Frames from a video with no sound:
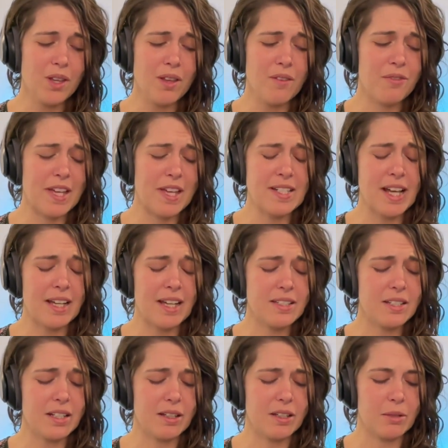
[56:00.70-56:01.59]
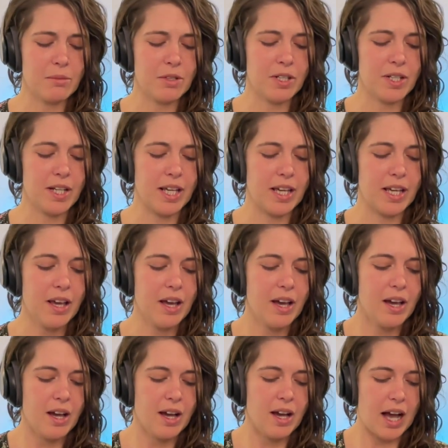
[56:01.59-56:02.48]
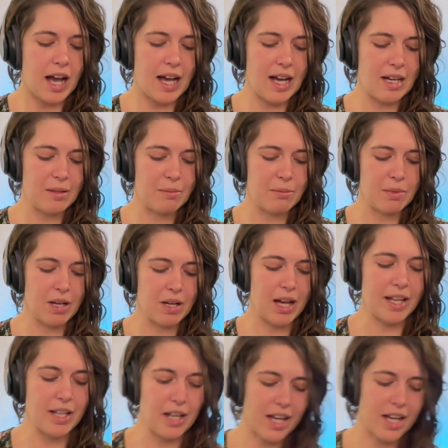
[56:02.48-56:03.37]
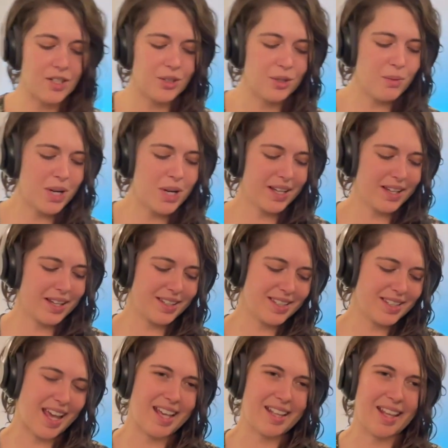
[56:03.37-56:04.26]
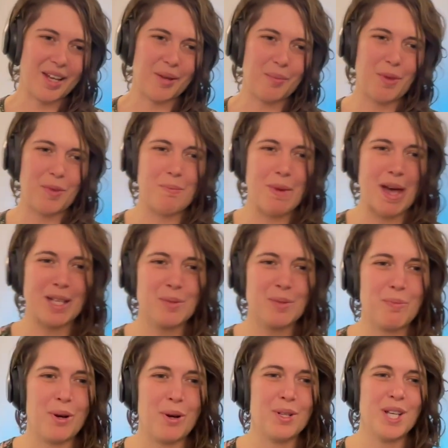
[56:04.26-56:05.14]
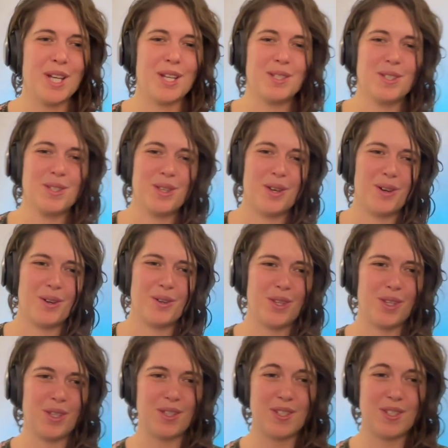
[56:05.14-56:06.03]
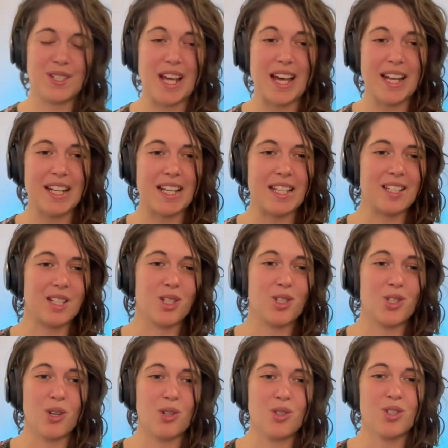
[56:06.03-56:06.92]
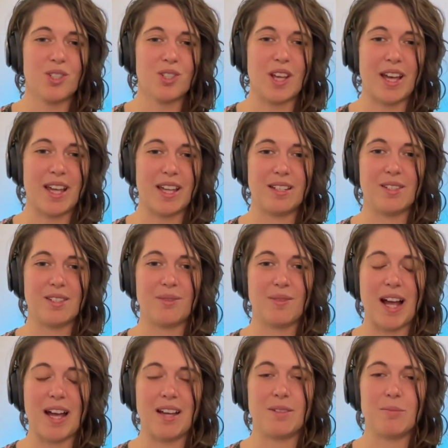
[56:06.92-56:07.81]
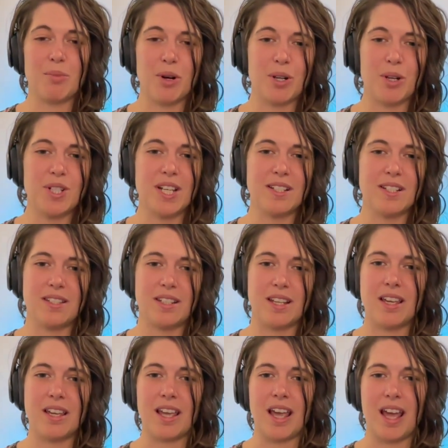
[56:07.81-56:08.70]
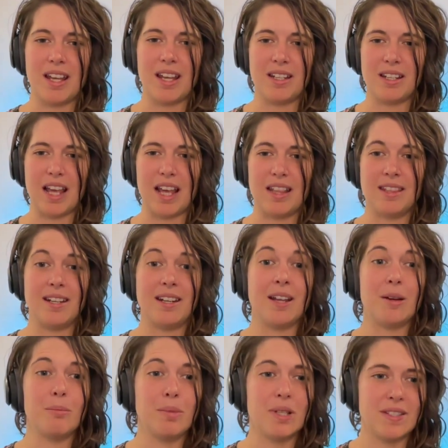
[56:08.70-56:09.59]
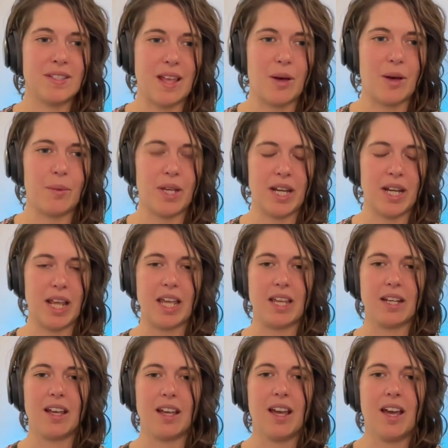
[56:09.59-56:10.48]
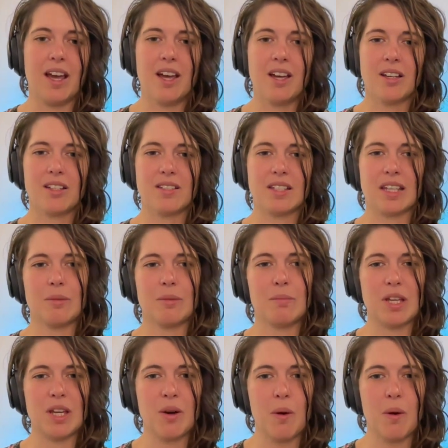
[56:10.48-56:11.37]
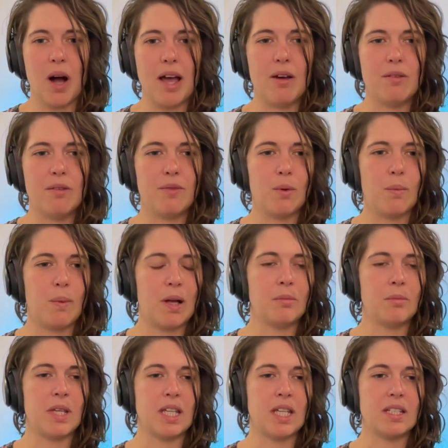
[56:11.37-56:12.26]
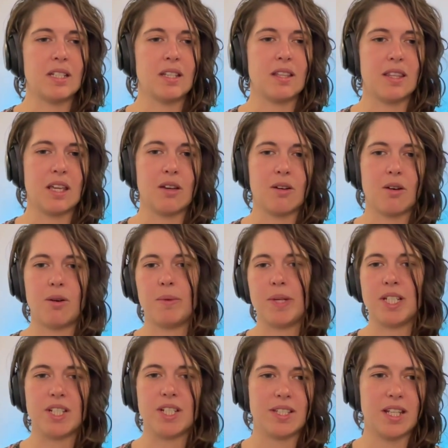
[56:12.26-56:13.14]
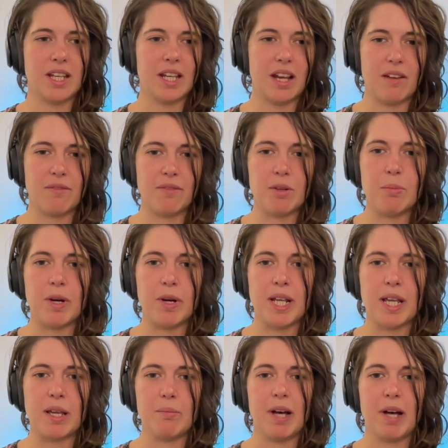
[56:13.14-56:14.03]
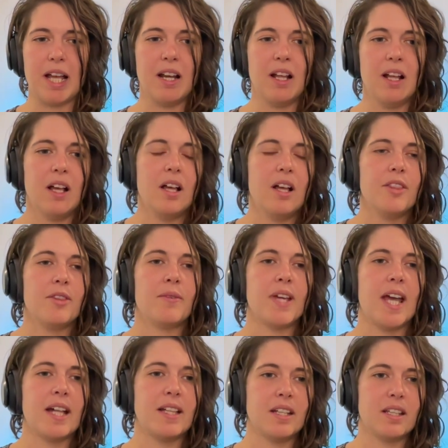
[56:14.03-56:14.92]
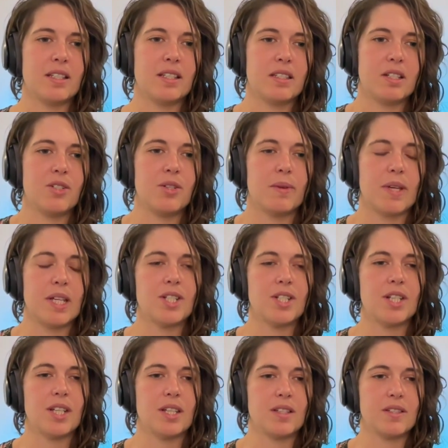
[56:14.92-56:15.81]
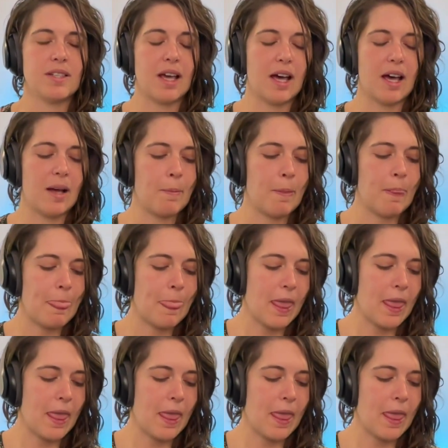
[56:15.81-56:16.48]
fantastic community. Um, I, I, do want to say, like with mass protest, though, the studies, the social science around protesting and and the numbers that we need, because it can be quite overwhelming to think, oh, we just need everybody, but the reality of the situation is um,